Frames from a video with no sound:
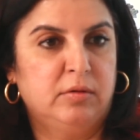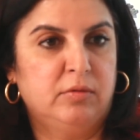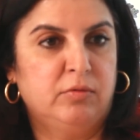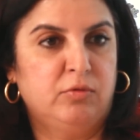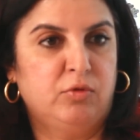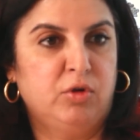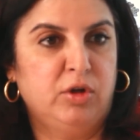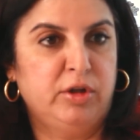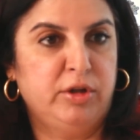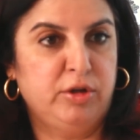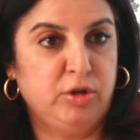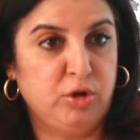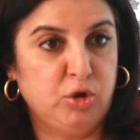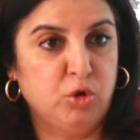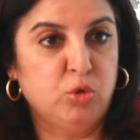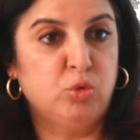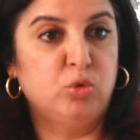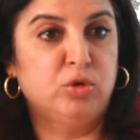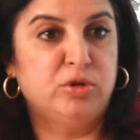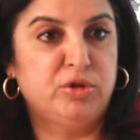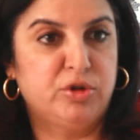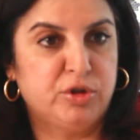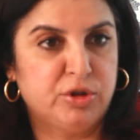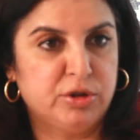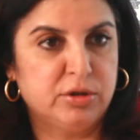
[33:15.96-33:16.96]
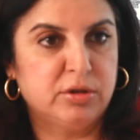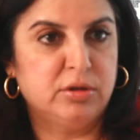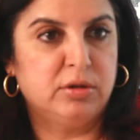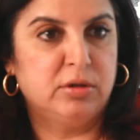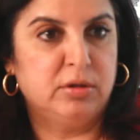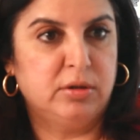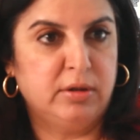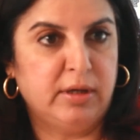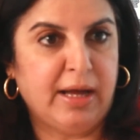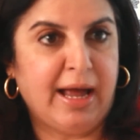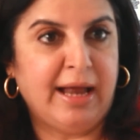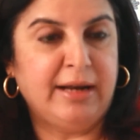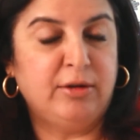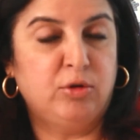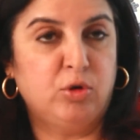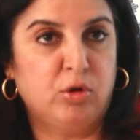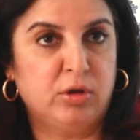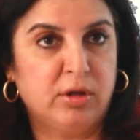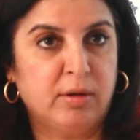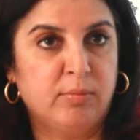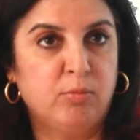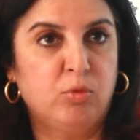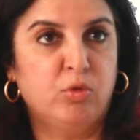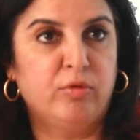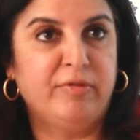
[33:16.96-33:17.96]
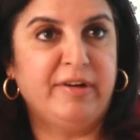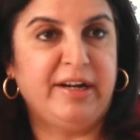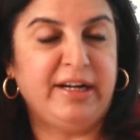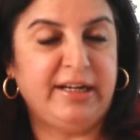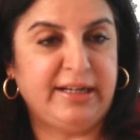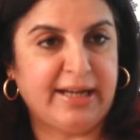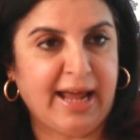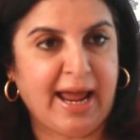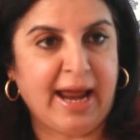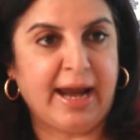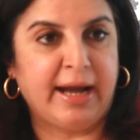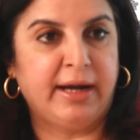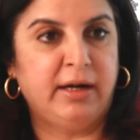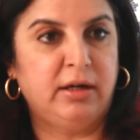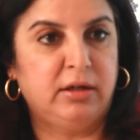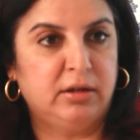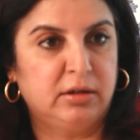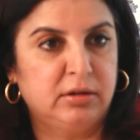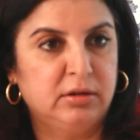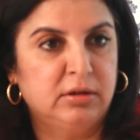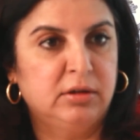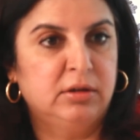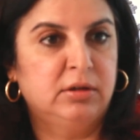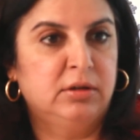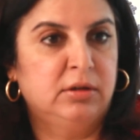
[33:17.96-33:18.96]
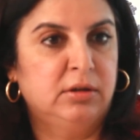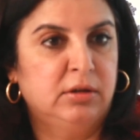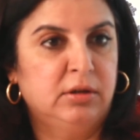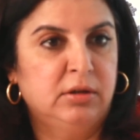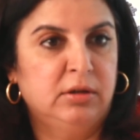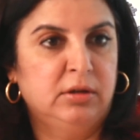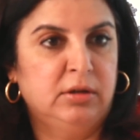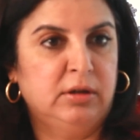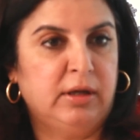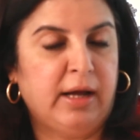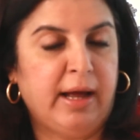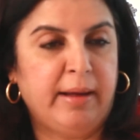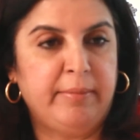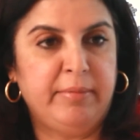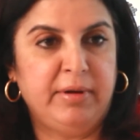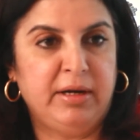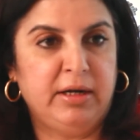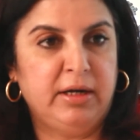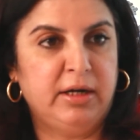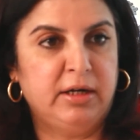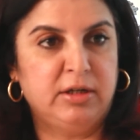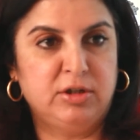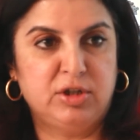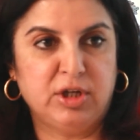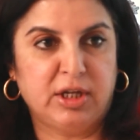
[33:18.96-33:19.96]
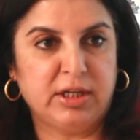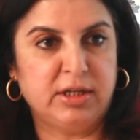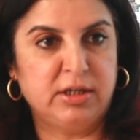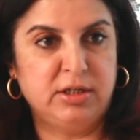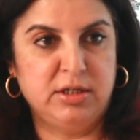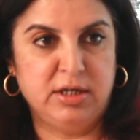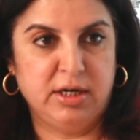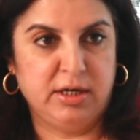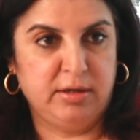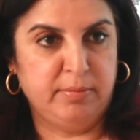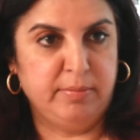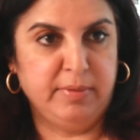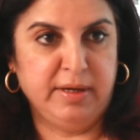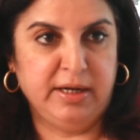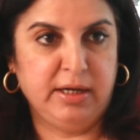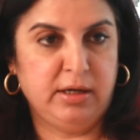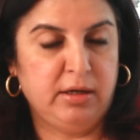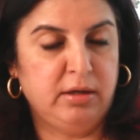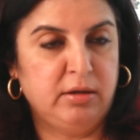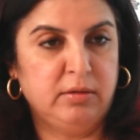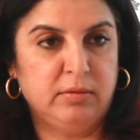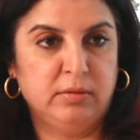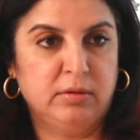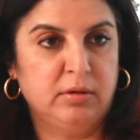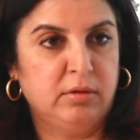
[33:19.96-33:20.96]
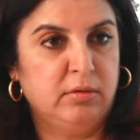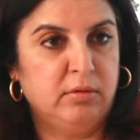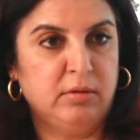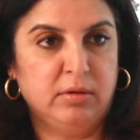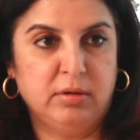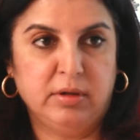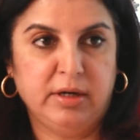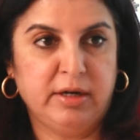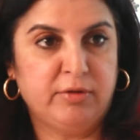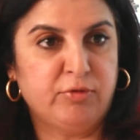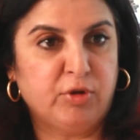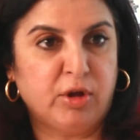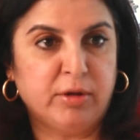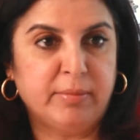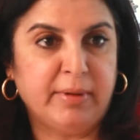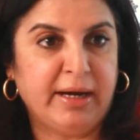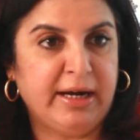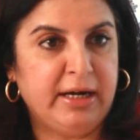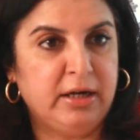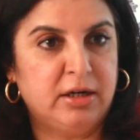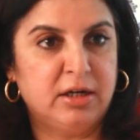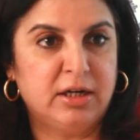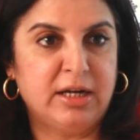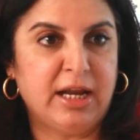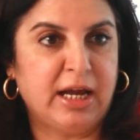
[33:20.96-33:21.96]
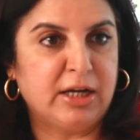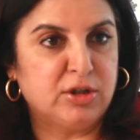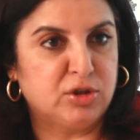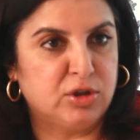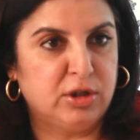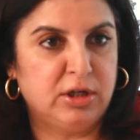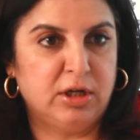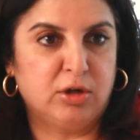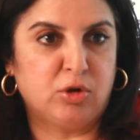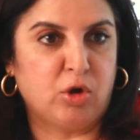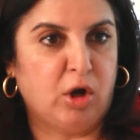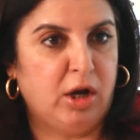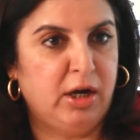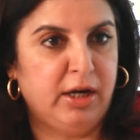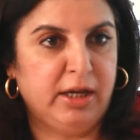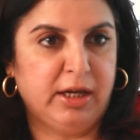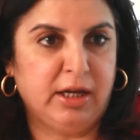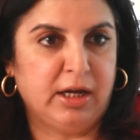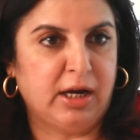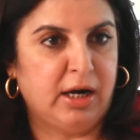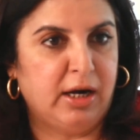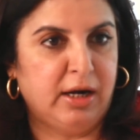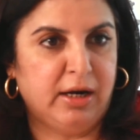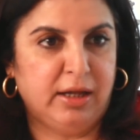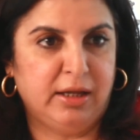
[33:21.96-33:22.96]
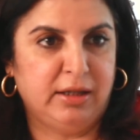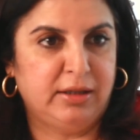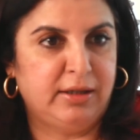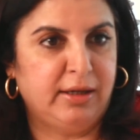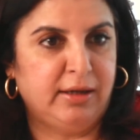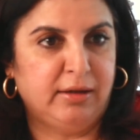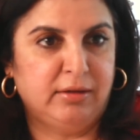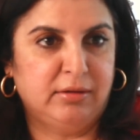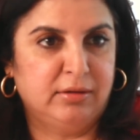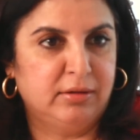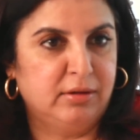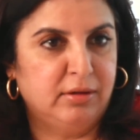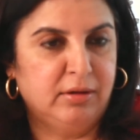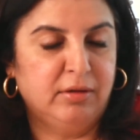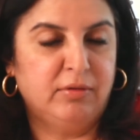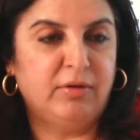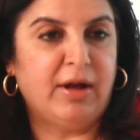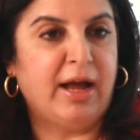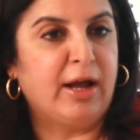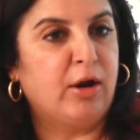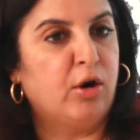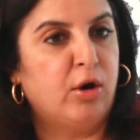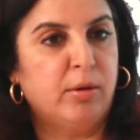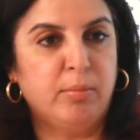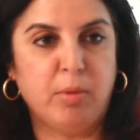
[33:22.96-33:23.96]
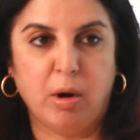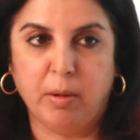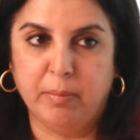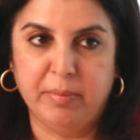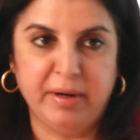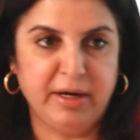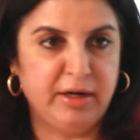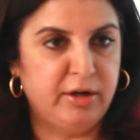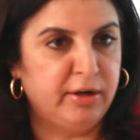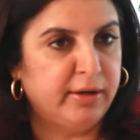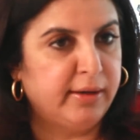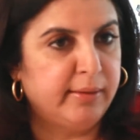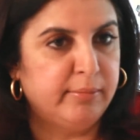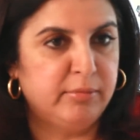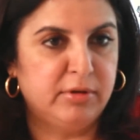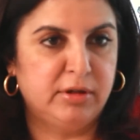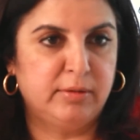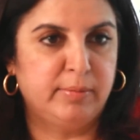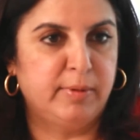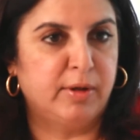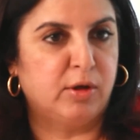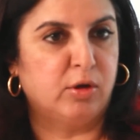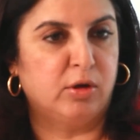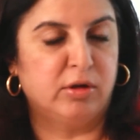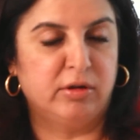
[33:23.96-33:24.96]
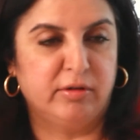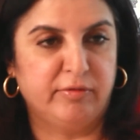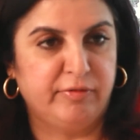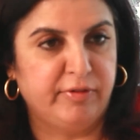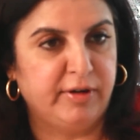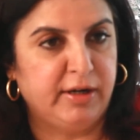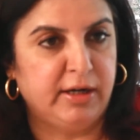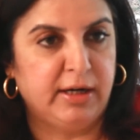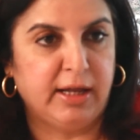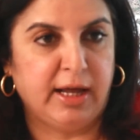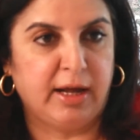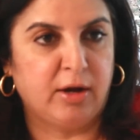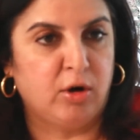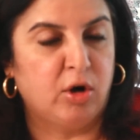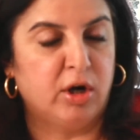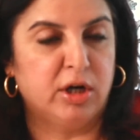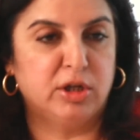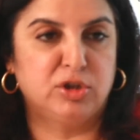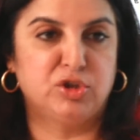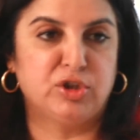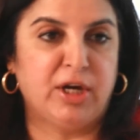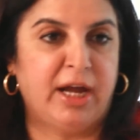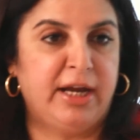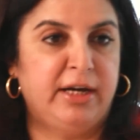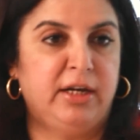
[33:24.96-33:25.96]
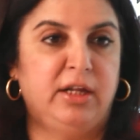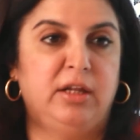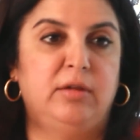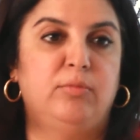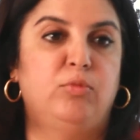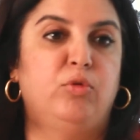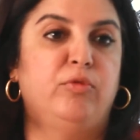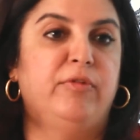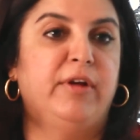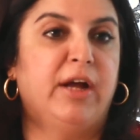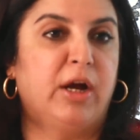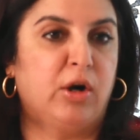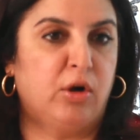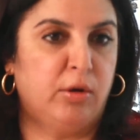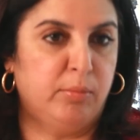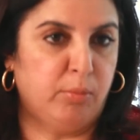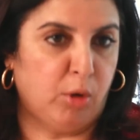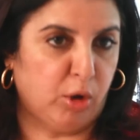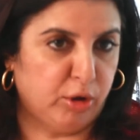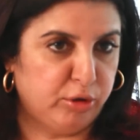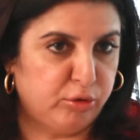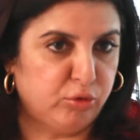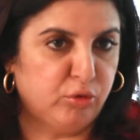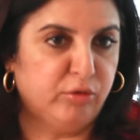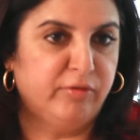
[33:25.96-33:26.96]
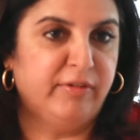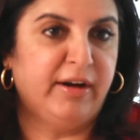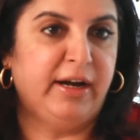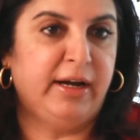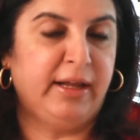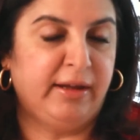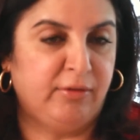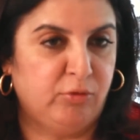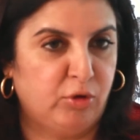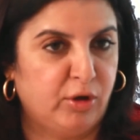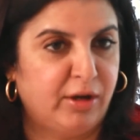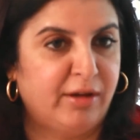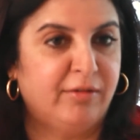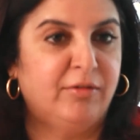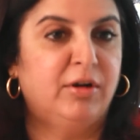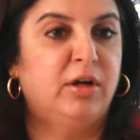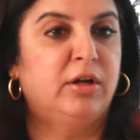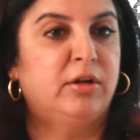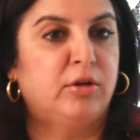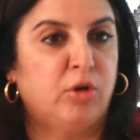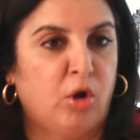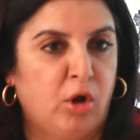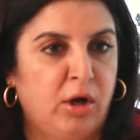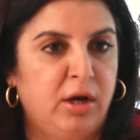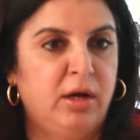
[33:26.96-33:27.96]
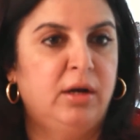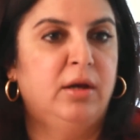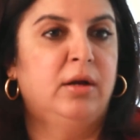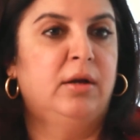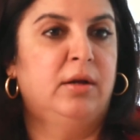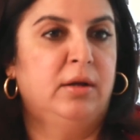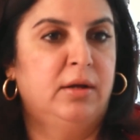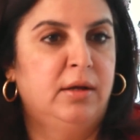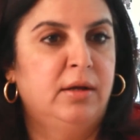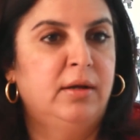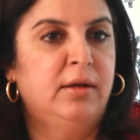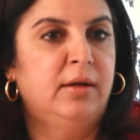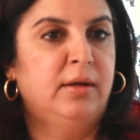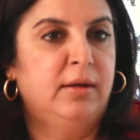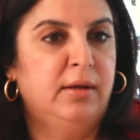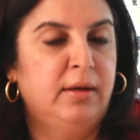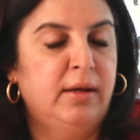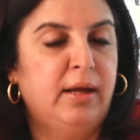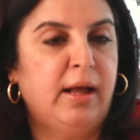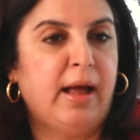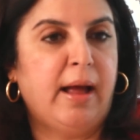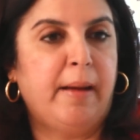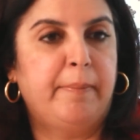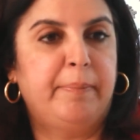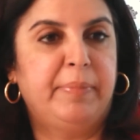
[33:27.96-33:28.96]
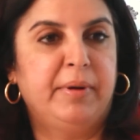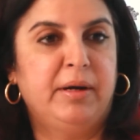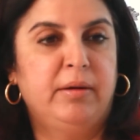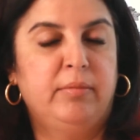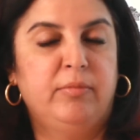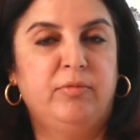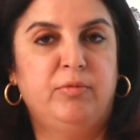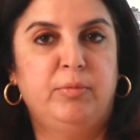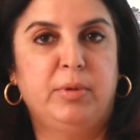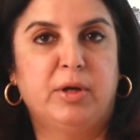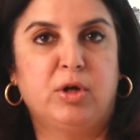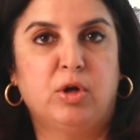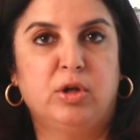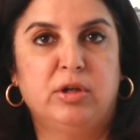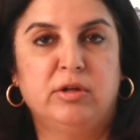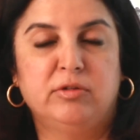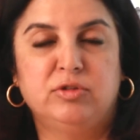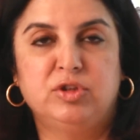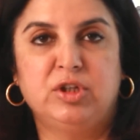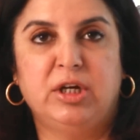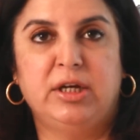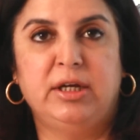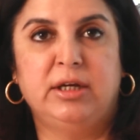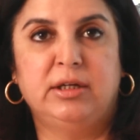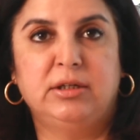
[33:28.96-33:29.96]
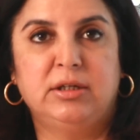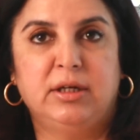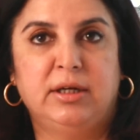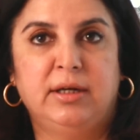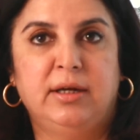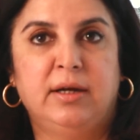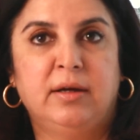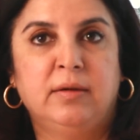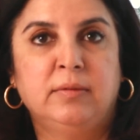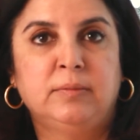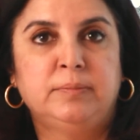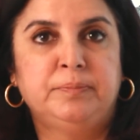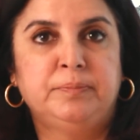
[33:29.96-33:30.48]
was huge, and though the movie tanked, I mean it just did me. It was my international calling card, I think. I got Bombay Dreams because of it. I got a Chinese movie. I got Monsoon Wedding. Whatever, it's all happened because of Chaya Chaya.